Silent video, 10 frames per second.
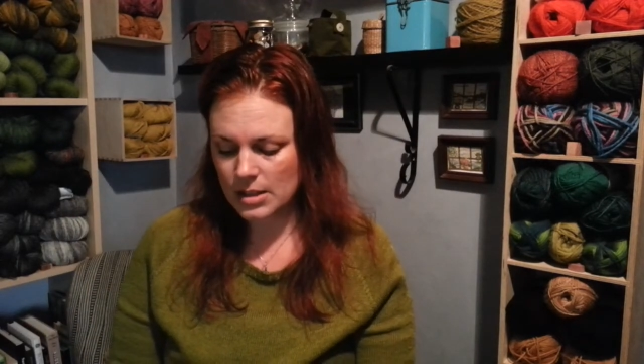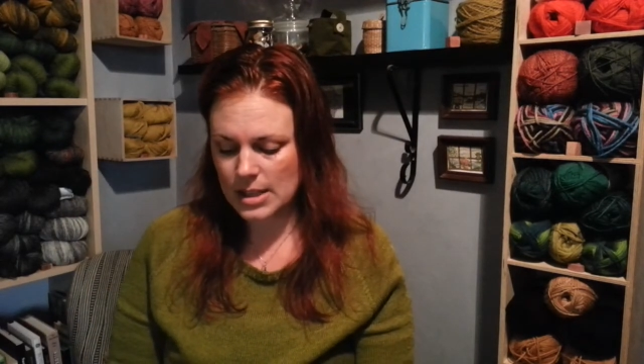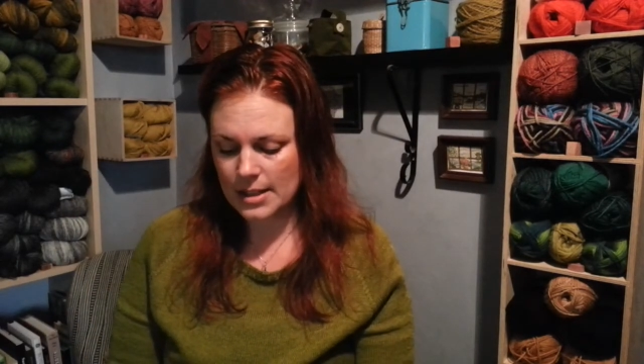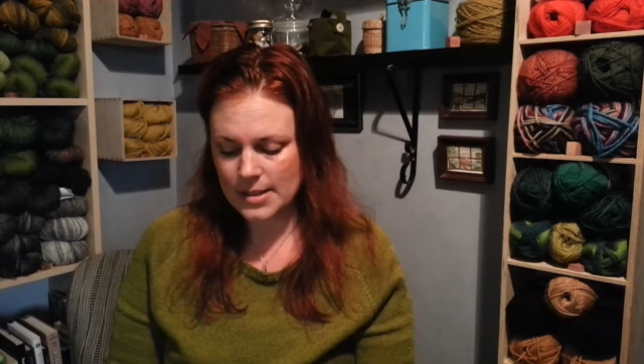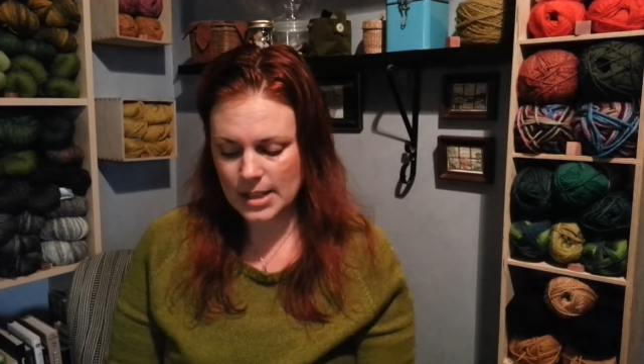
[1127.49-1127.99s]

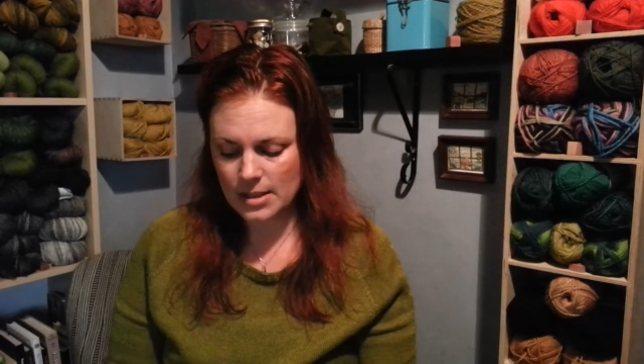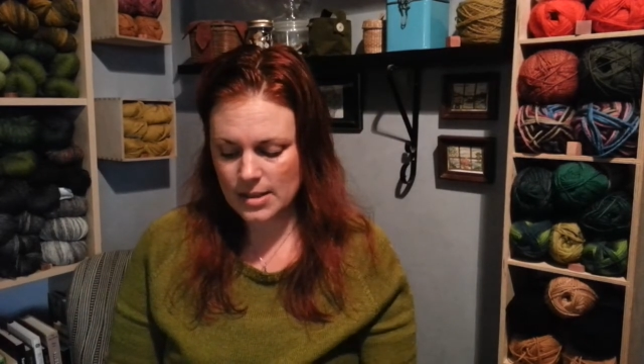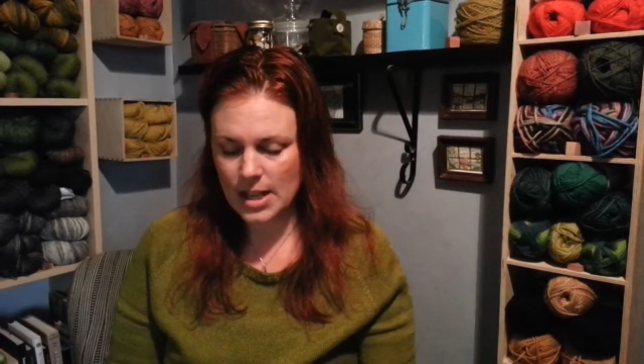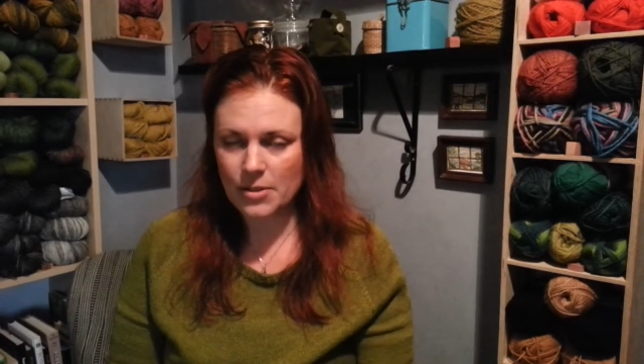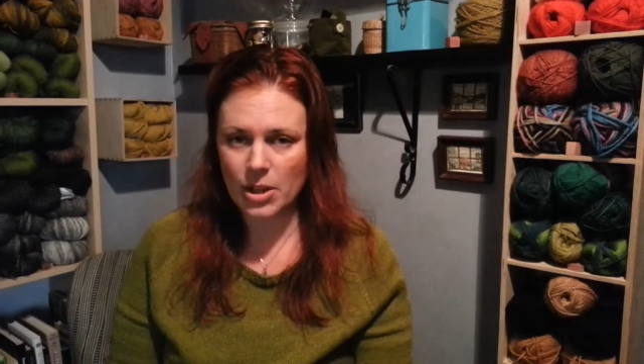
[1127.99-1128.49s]
day
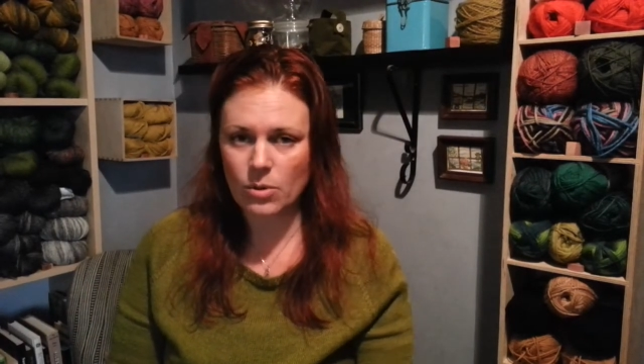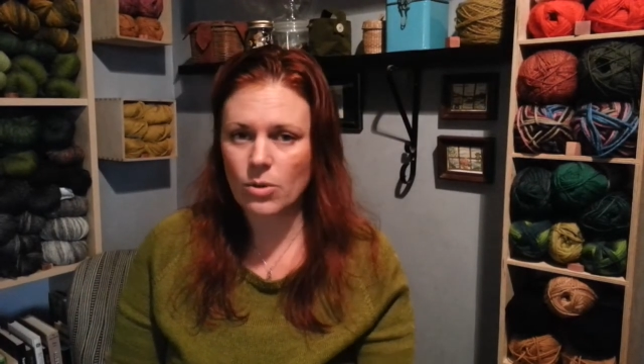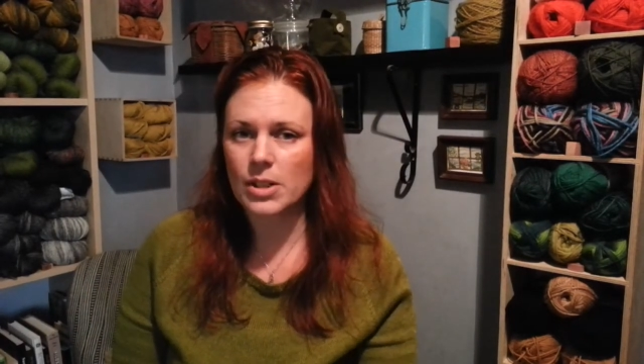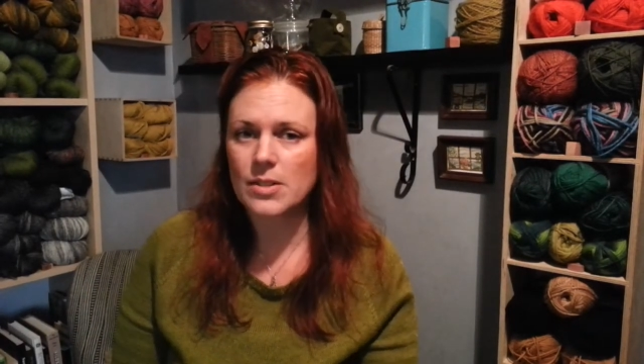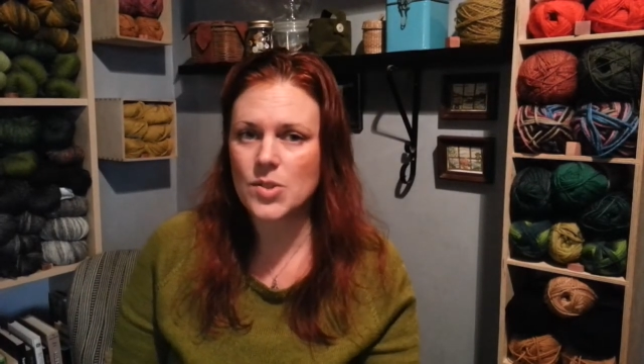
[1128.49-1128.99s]
since I
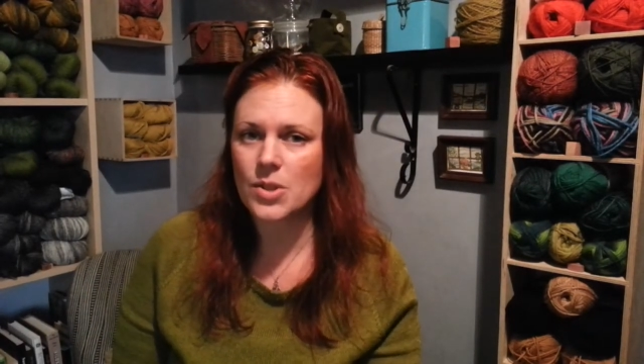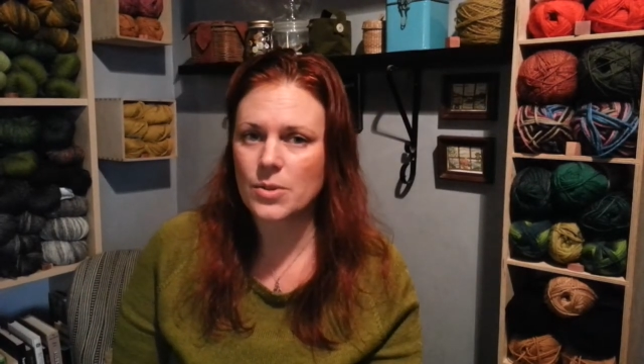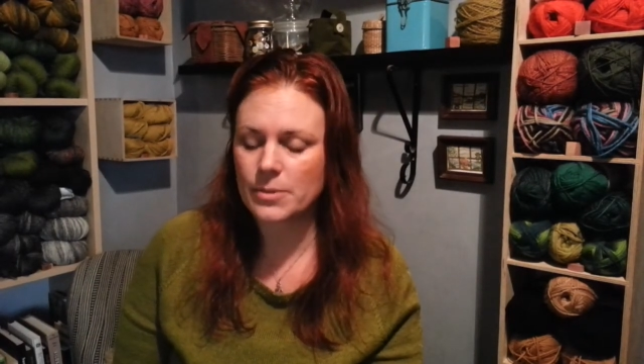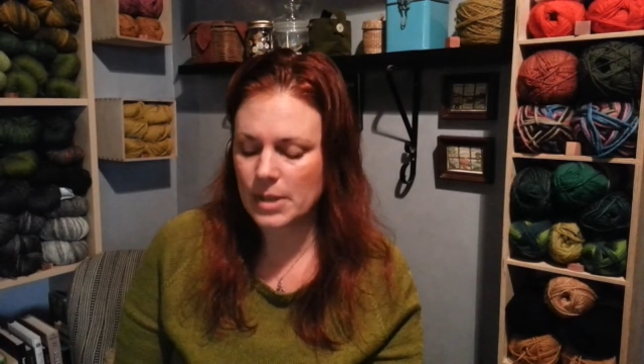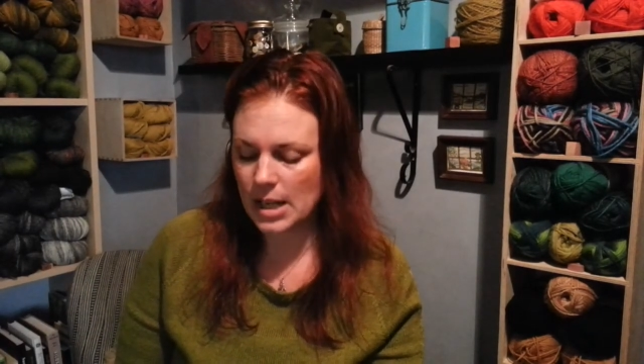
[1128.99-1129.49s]
recorded,
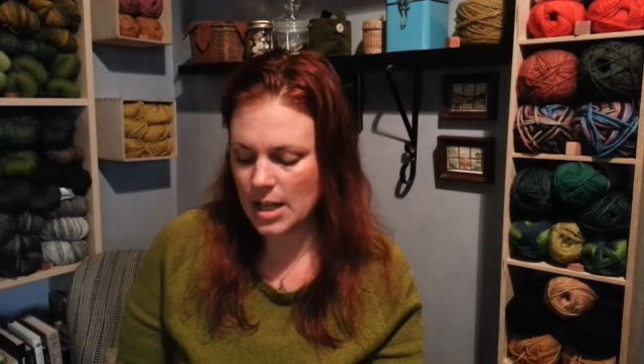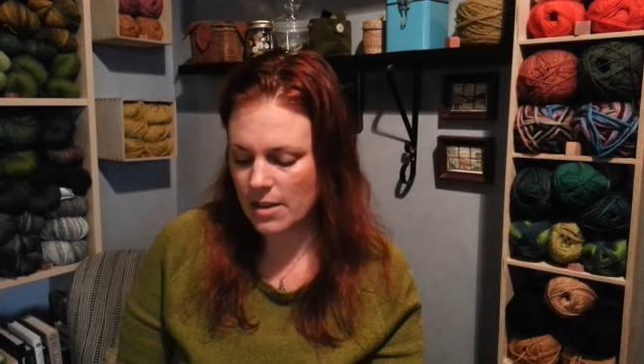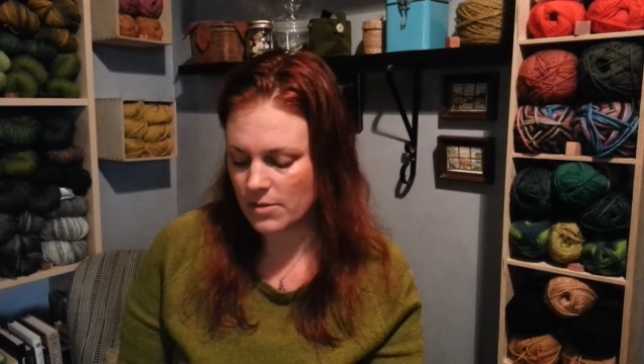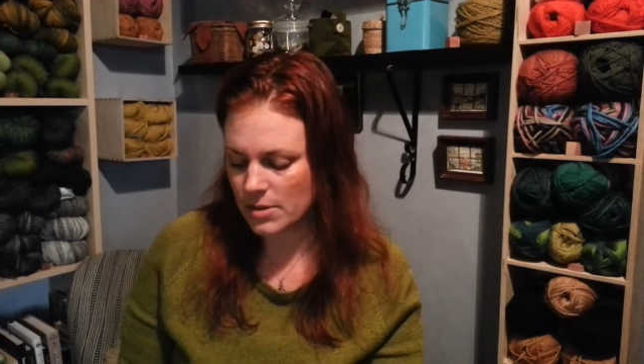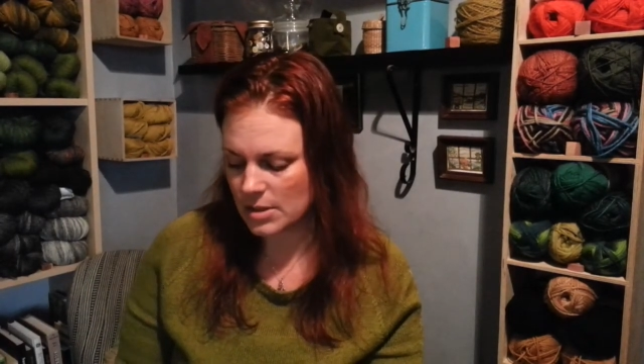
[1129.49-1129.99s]
so I
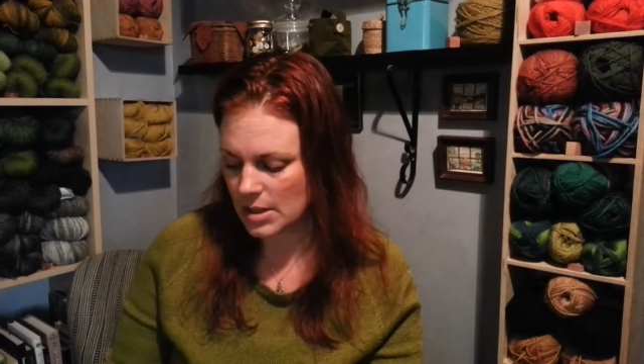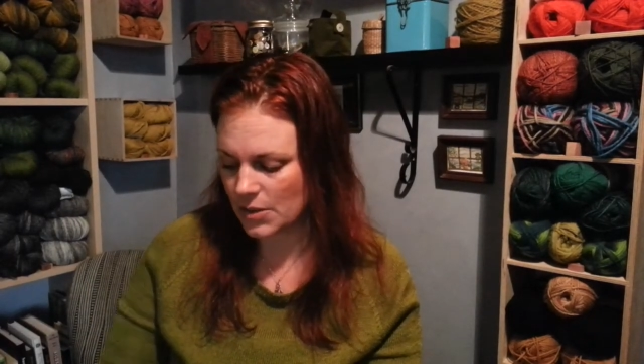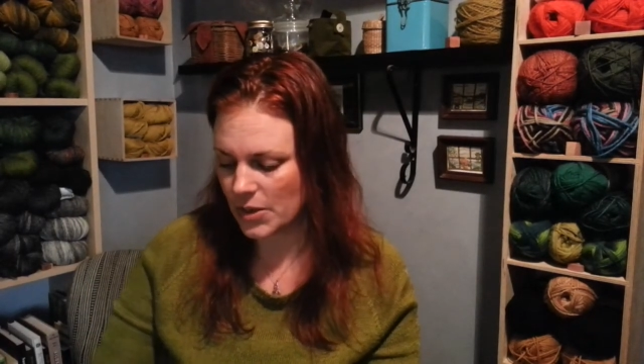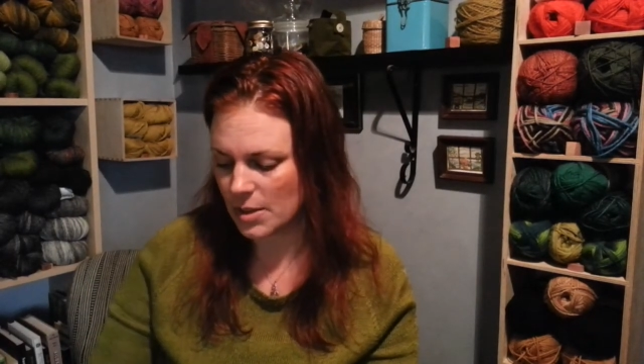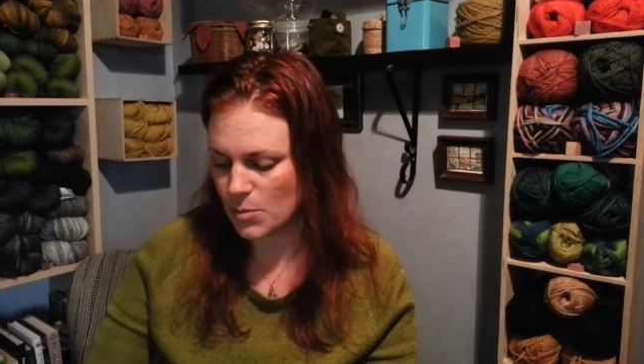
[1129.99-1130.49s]
have
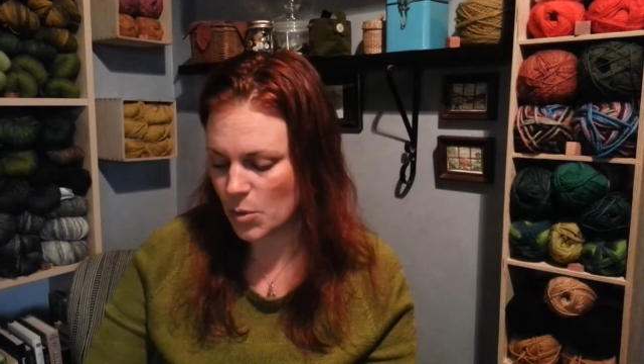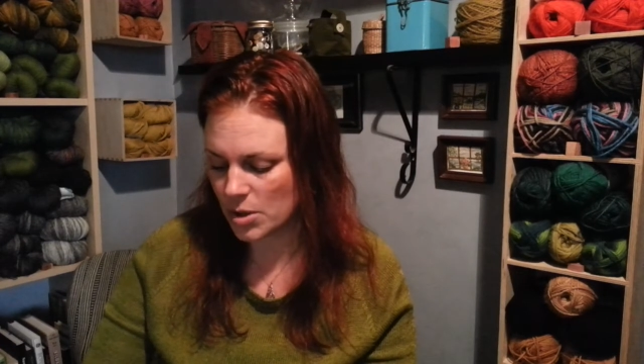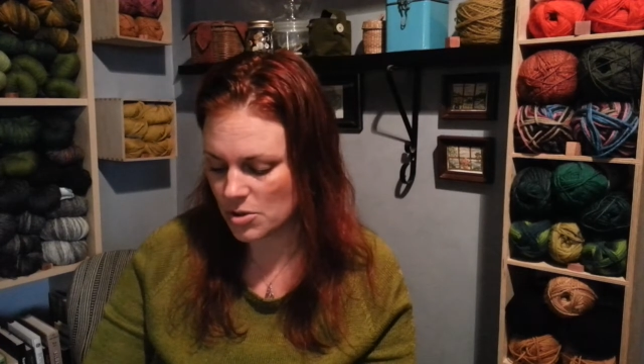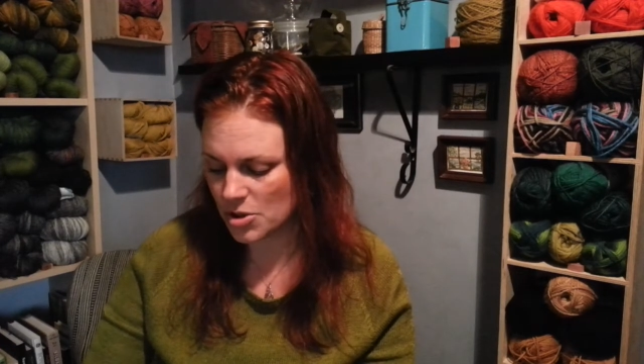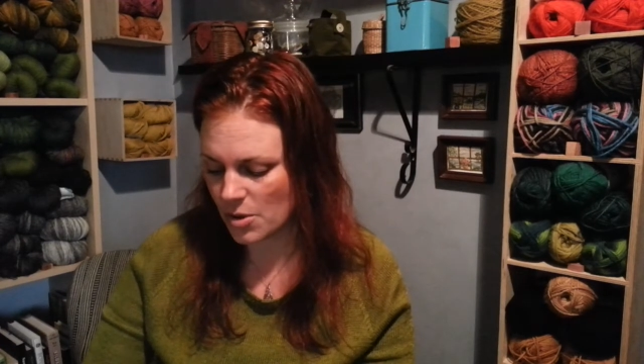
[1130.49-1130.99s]
nothing more
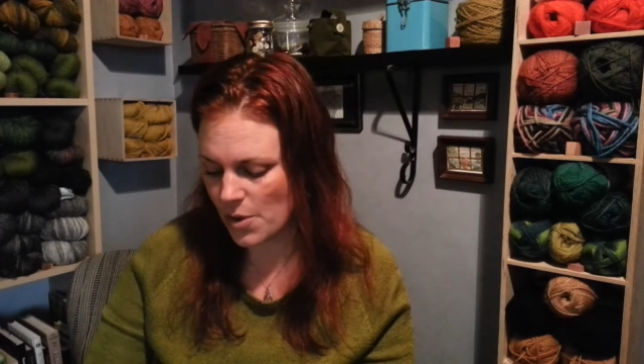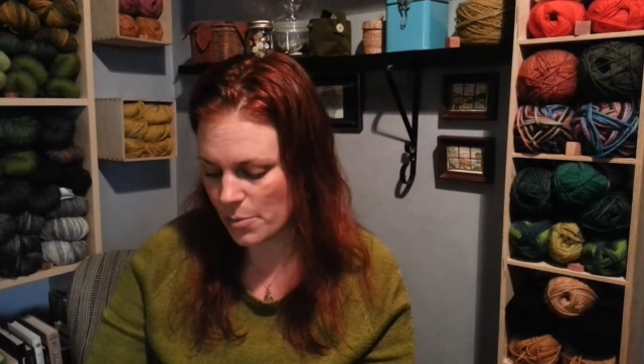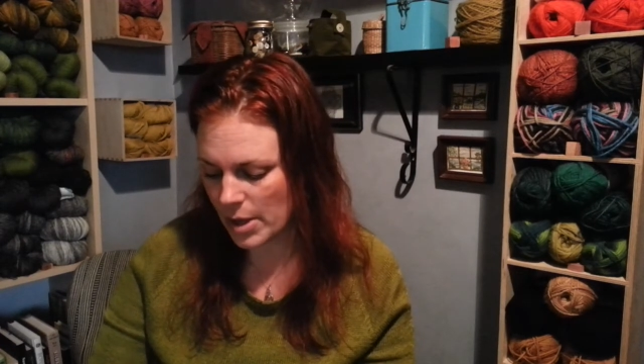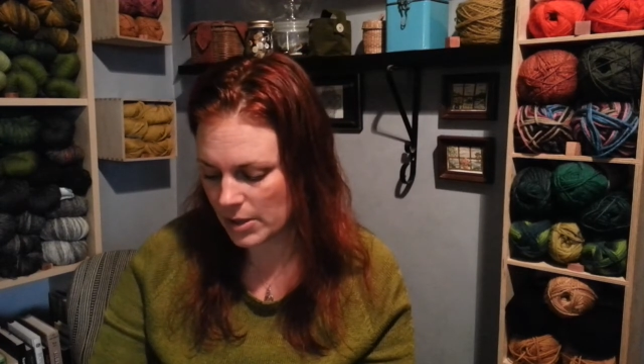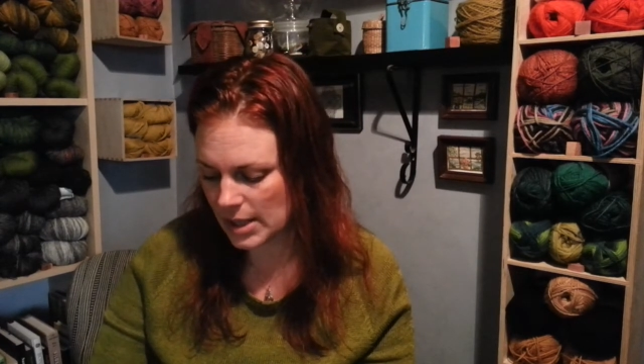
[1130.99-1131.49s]
to show you
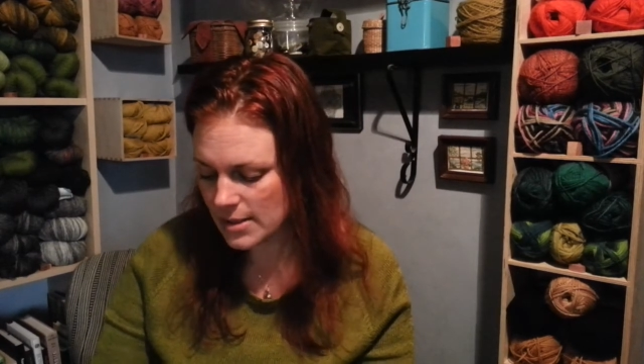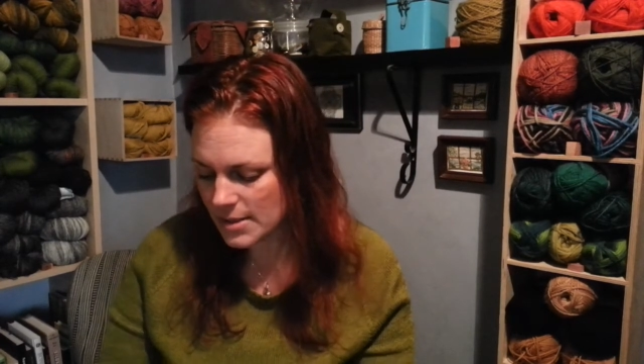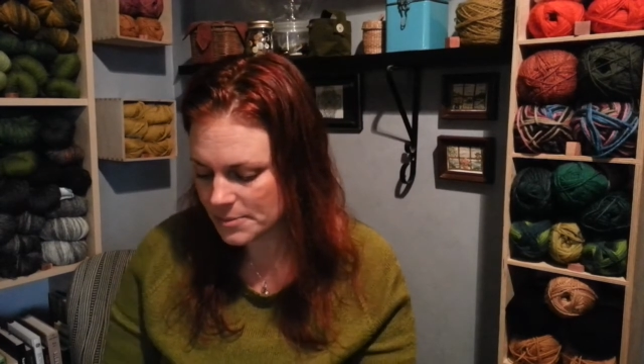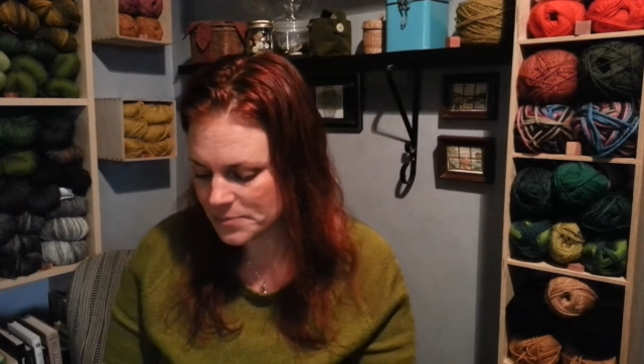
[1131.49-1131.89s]
about it.